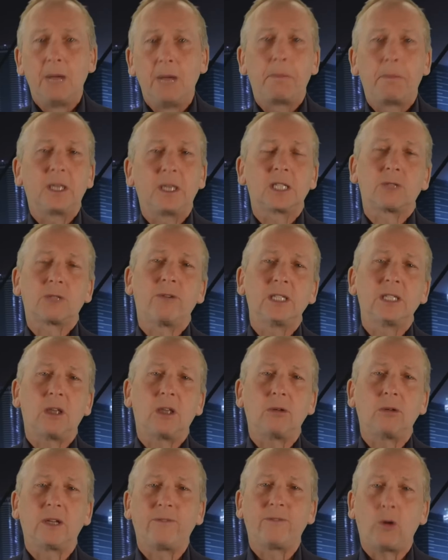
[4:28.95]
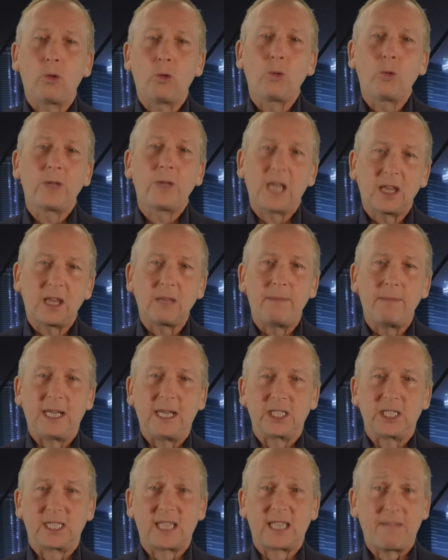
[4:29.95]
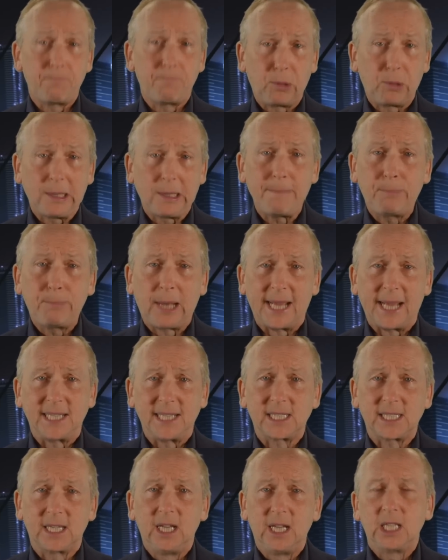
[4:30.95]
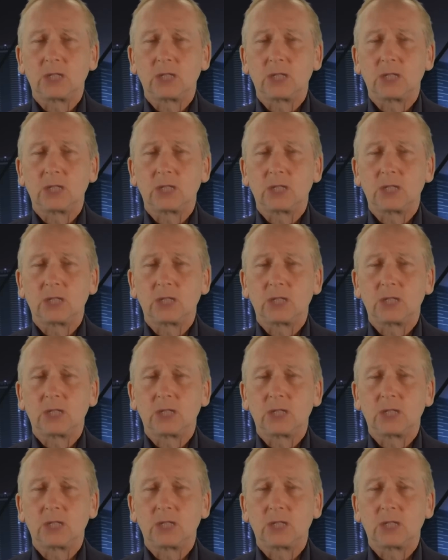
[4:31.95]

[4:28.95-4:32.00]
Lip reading: but as a result of all the other measures they put in place